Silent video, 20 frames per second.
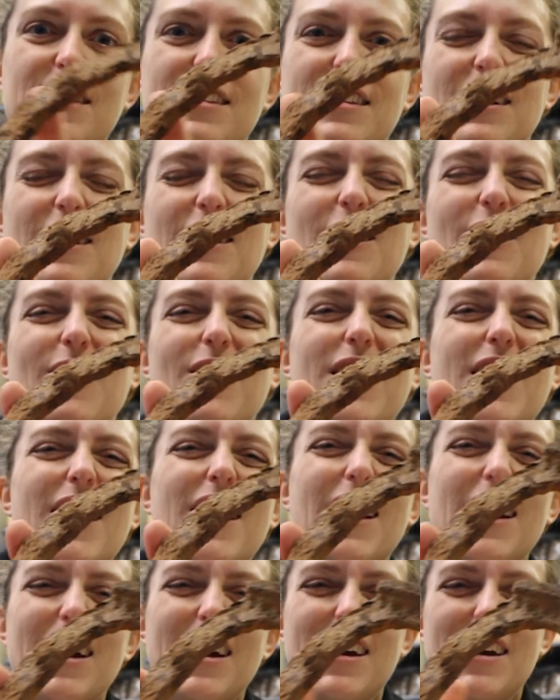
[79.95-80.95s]
So
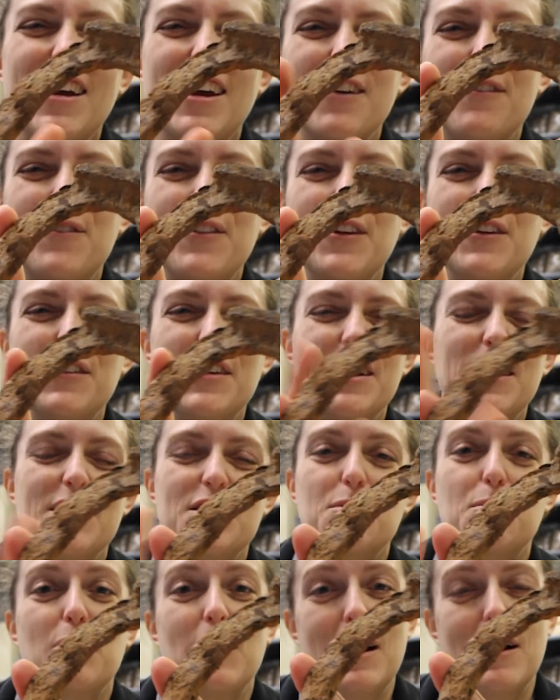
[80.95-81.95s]
if you needed
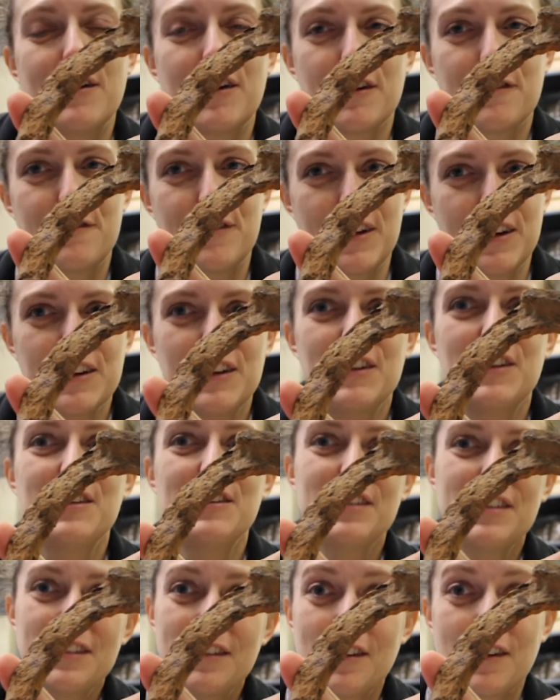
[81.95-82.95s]
to plow your
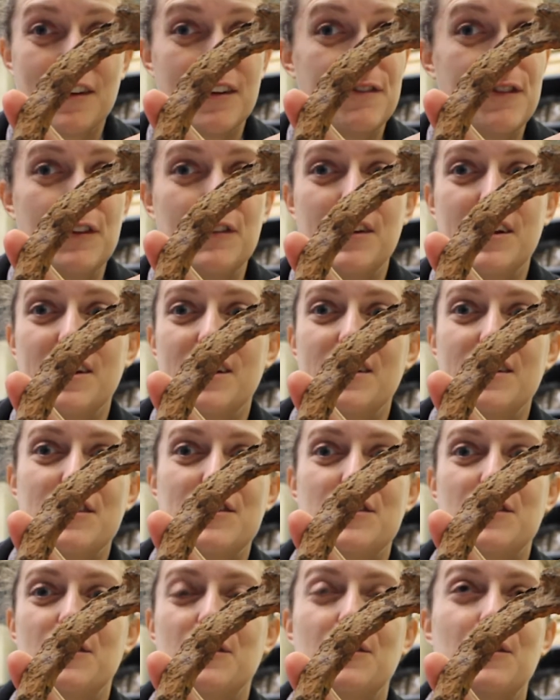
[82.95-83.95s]
field or if you needed
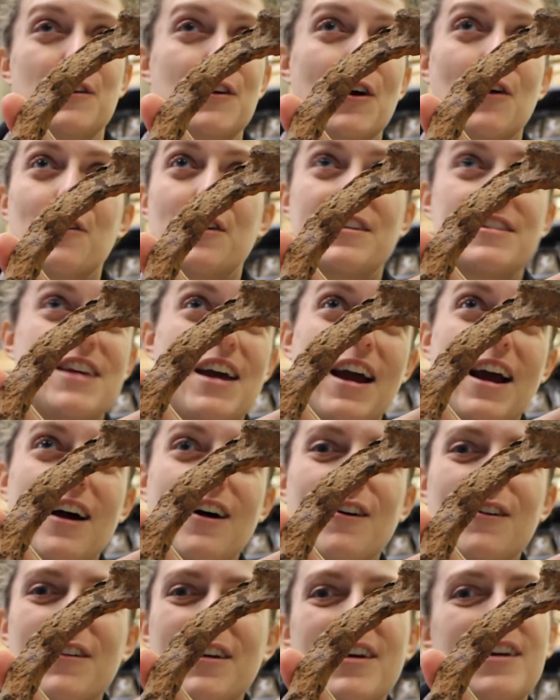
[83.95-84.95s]
to go to
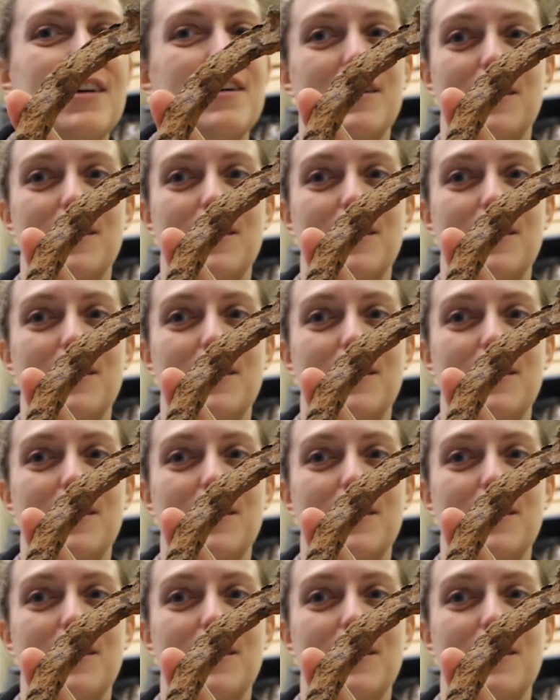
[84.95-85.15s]
town,